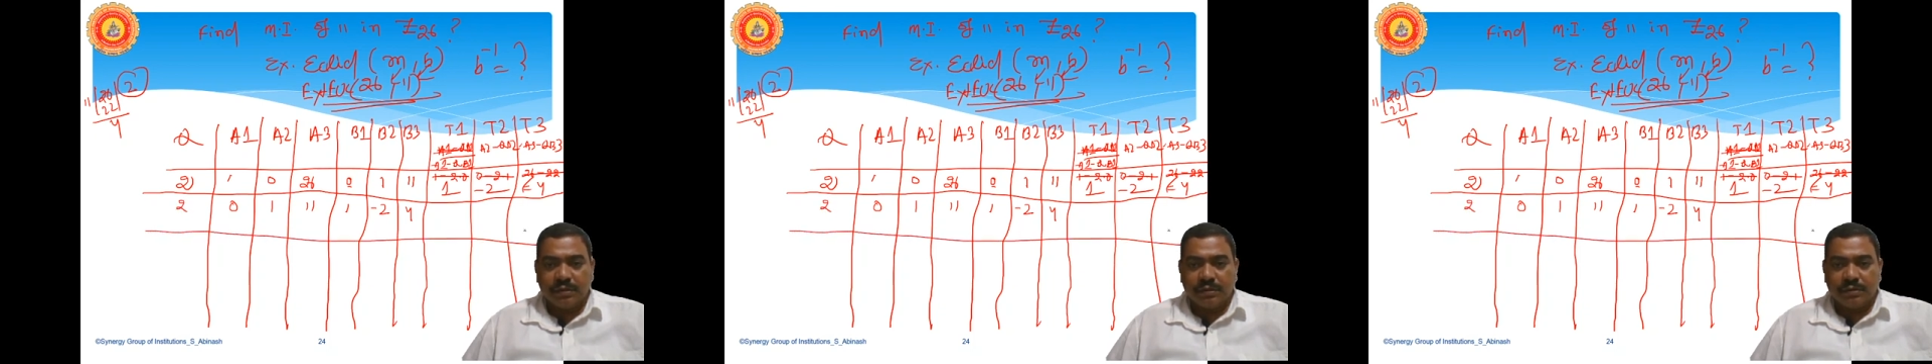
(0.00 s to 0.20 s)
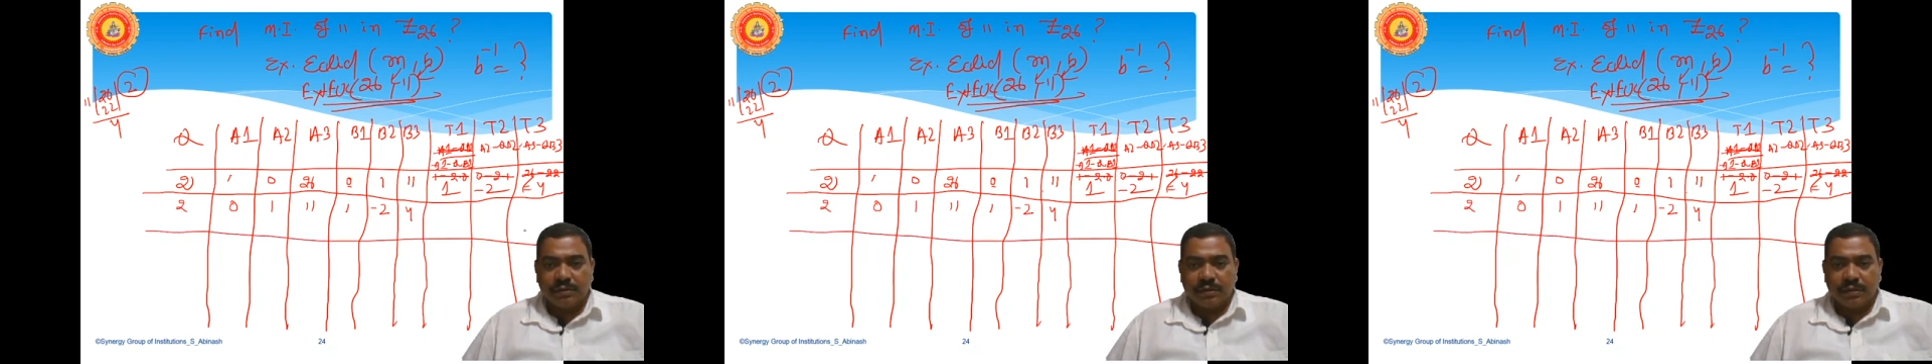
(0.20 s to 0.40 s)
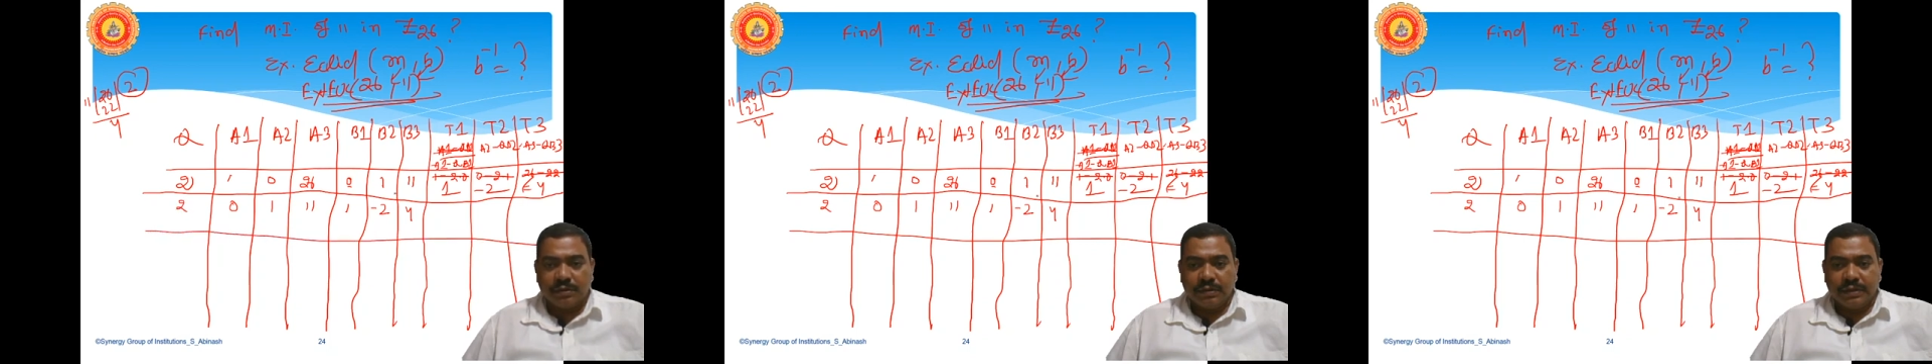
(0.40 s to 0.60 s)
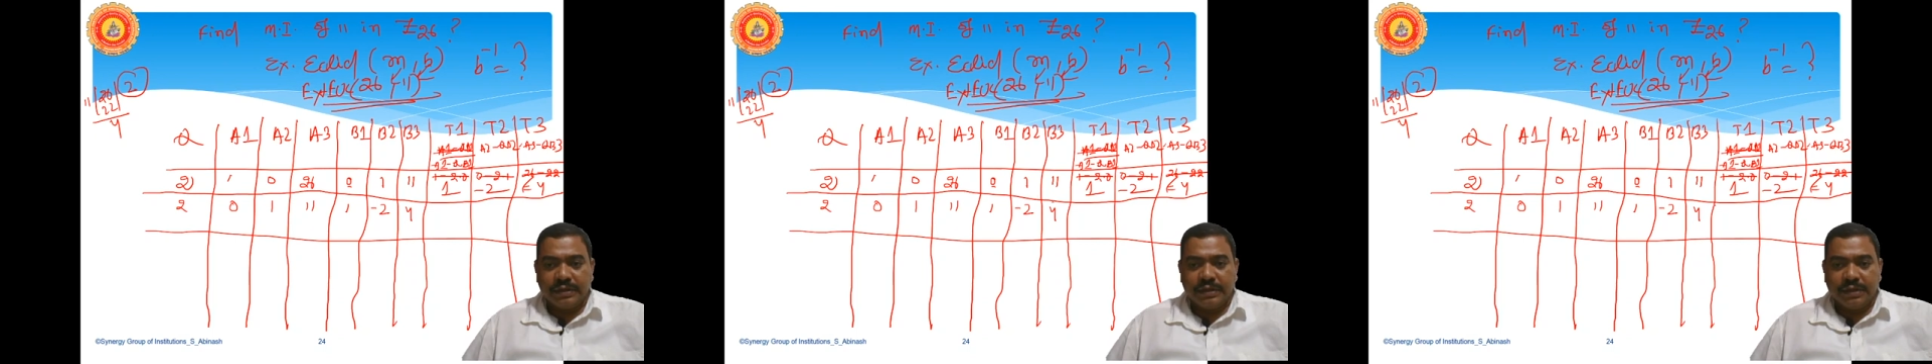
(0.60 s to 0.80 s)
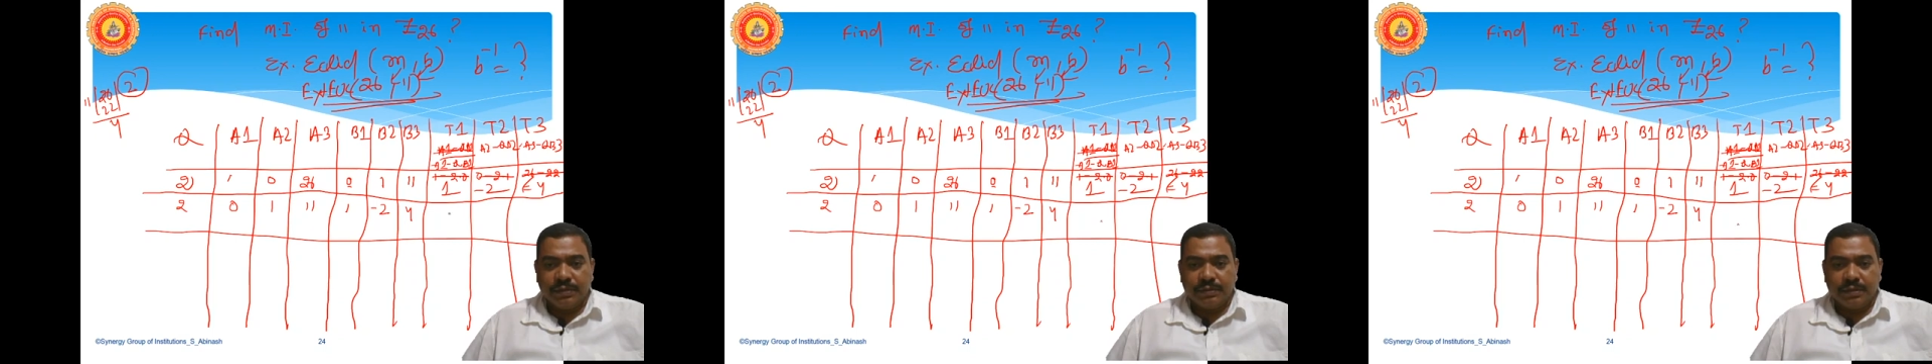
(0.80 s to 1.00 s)
So calculate
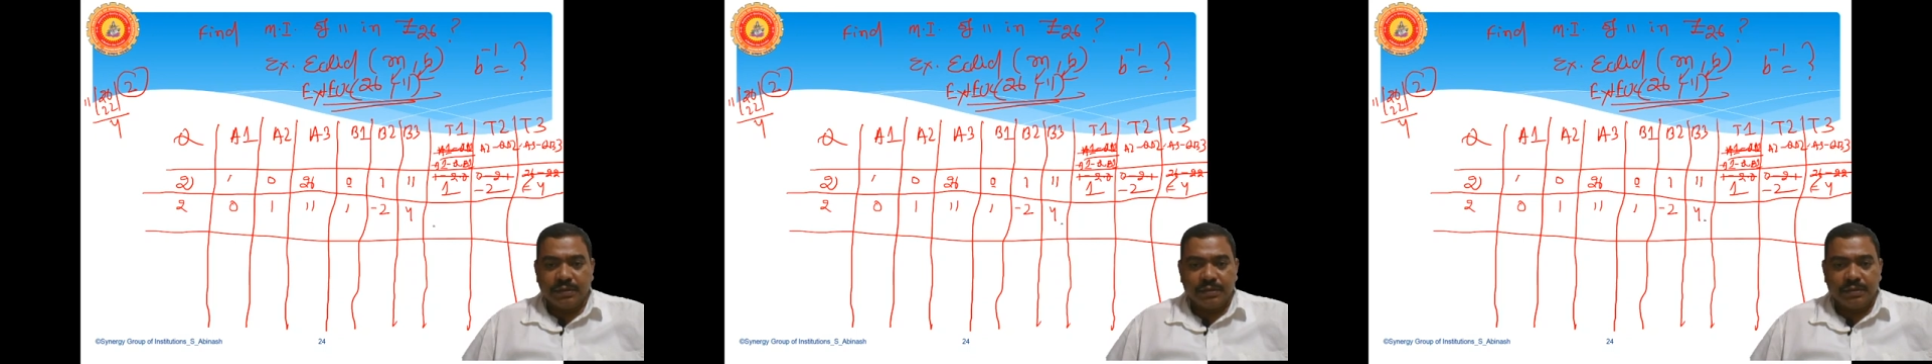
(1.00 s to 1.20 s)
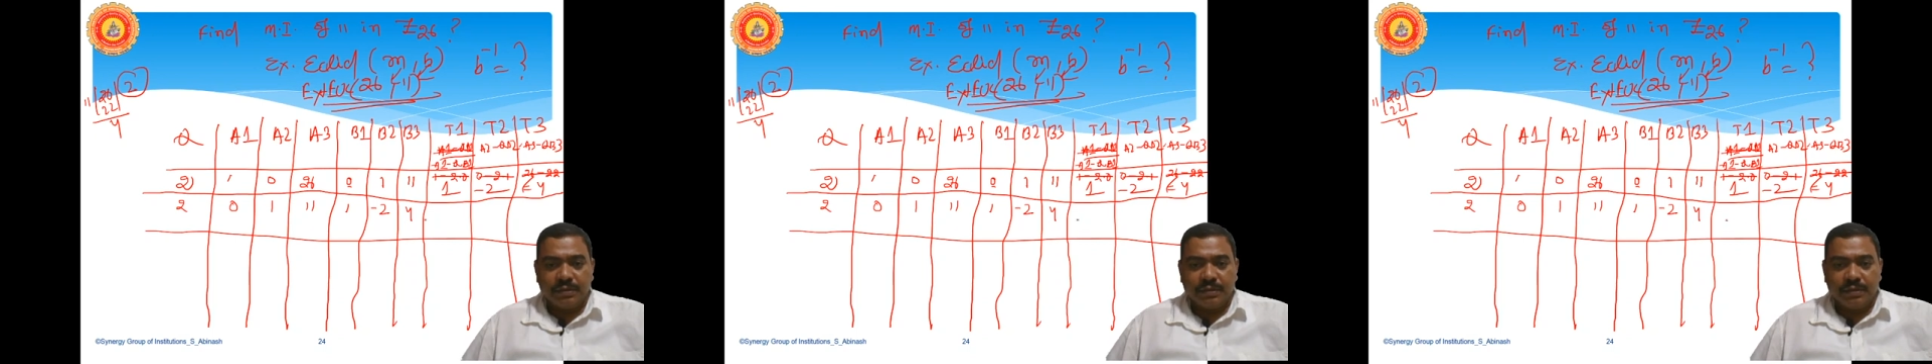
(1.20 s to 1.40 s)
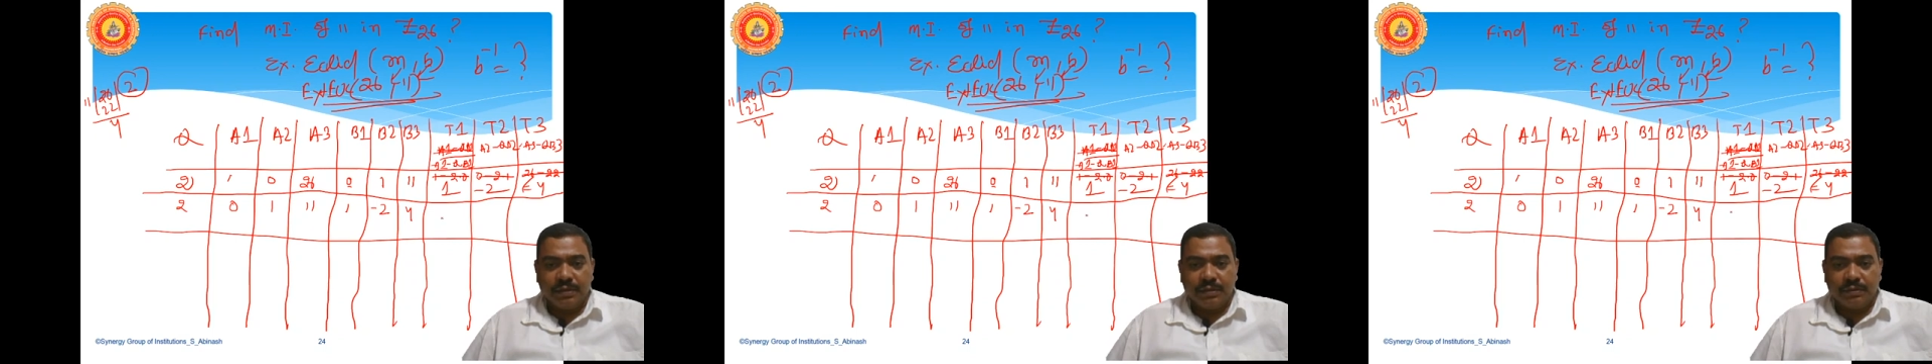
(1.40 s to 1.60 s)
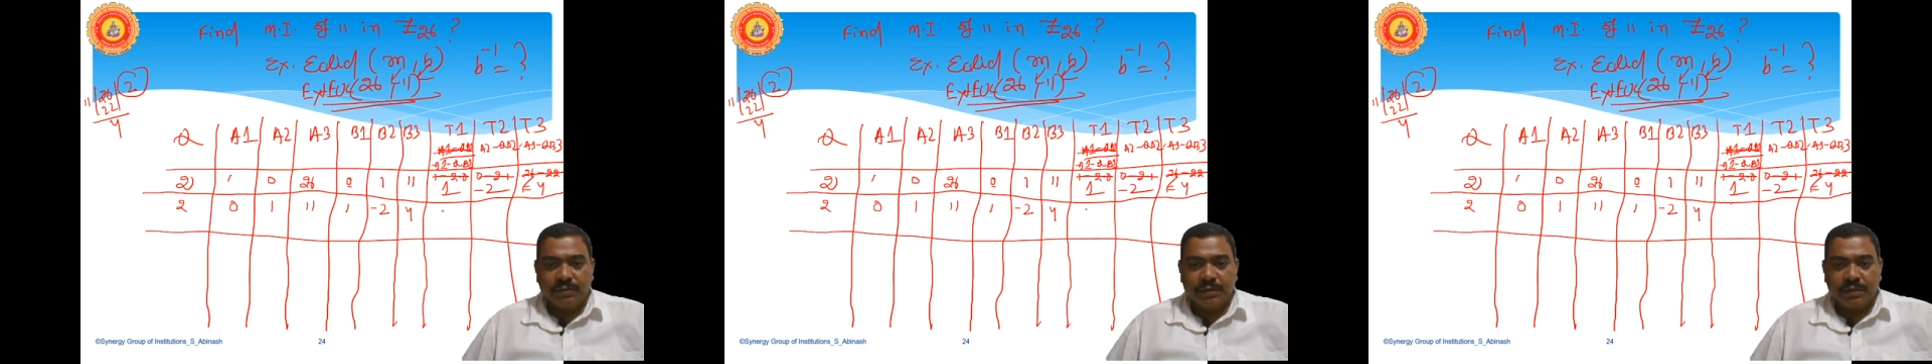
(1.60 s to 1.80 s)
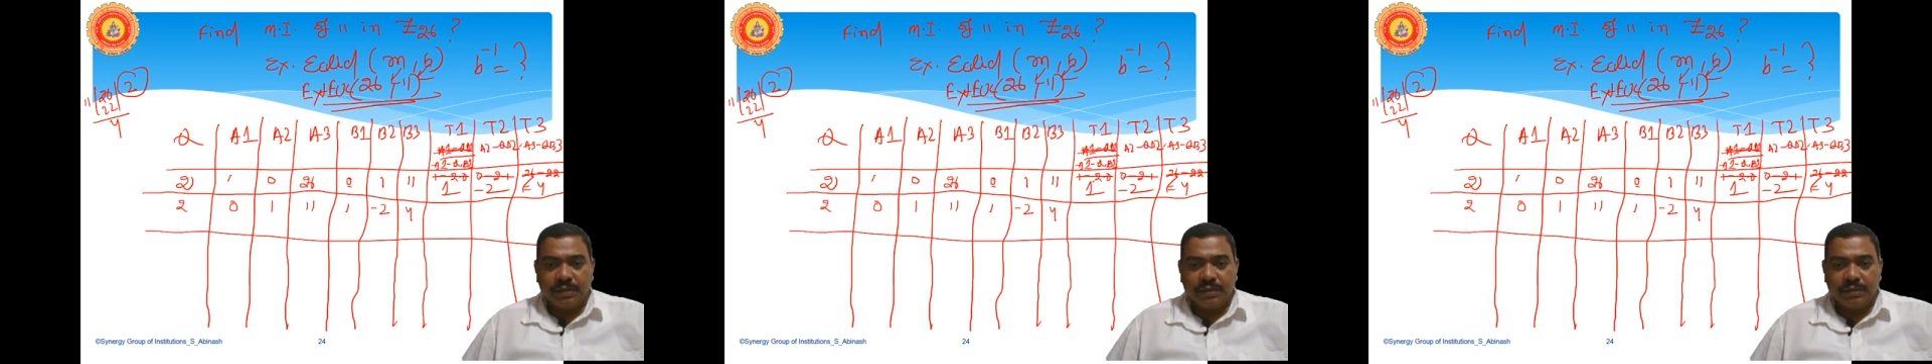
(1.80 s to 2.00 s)
T1.
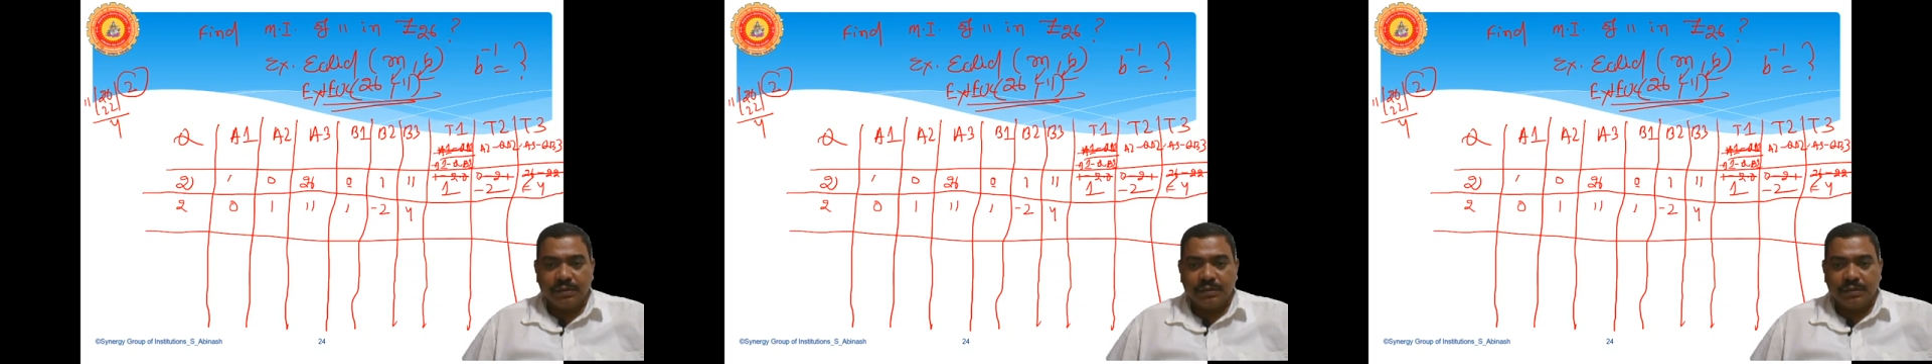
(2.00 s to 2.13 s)
T1